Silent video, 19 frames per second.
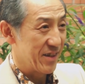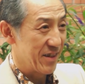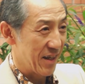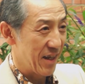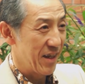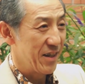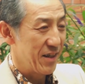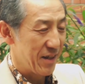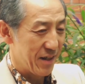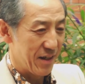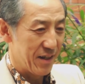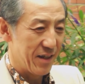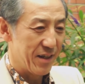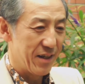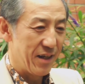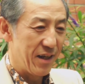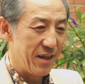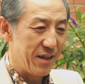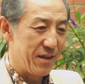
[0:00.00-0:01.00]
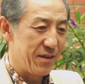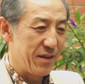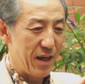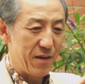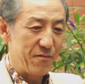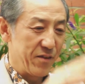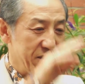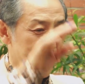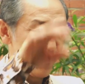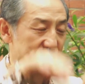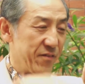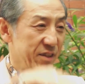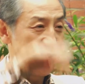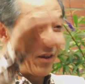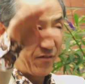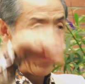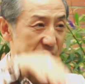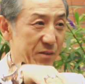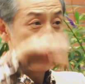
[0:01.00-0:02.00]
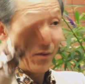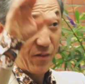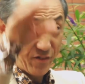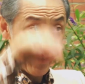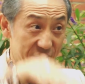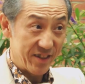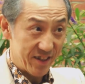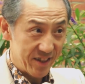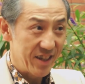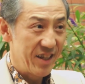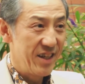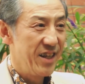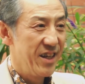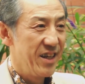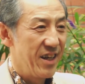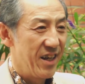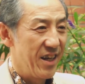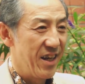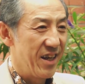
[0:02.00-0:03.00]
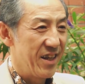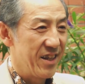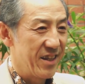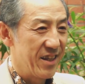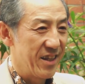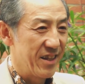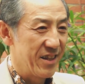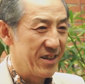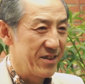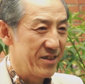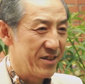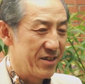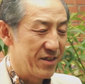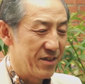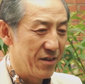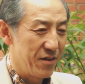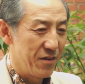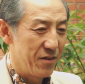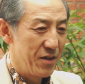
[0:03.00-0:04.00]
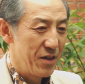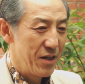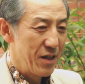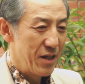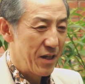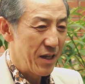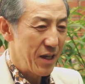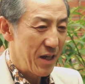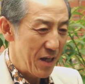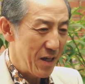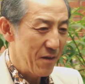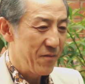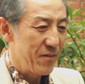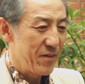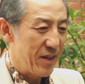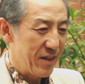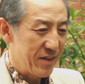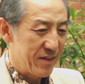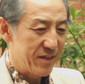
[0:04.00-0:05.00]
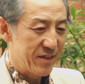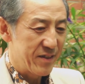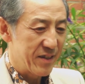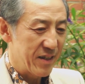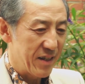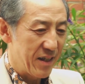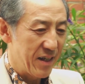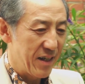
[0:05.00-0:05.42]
okay? And they have a different proficiency. And so if this